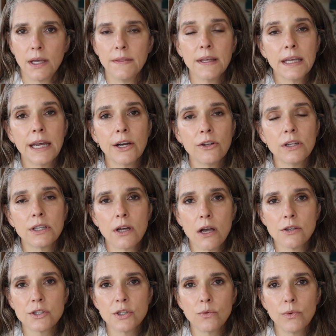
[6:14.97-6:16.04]
And then Carolyn
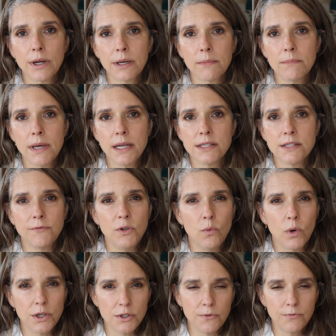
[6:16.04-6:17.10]
also recommends, if you
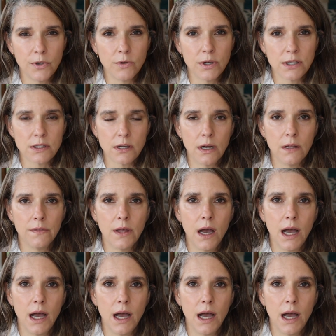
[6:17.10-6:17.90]
want to focus on the